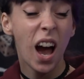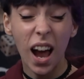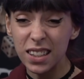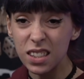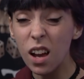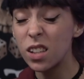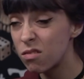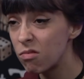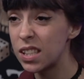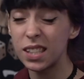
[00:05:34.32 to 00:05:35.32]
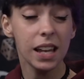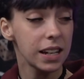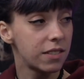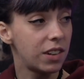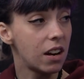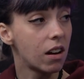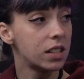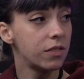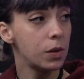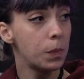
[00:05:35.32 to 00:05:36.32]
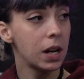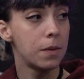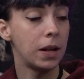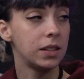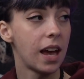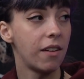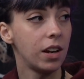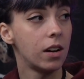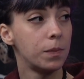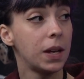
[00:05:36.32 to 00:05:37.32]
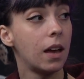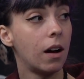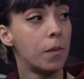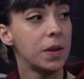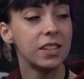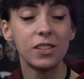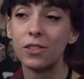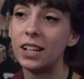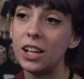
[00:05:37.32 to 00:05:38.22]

It's nice. It's selectively nice. If you're bringing a Melter Heavy army, it's not really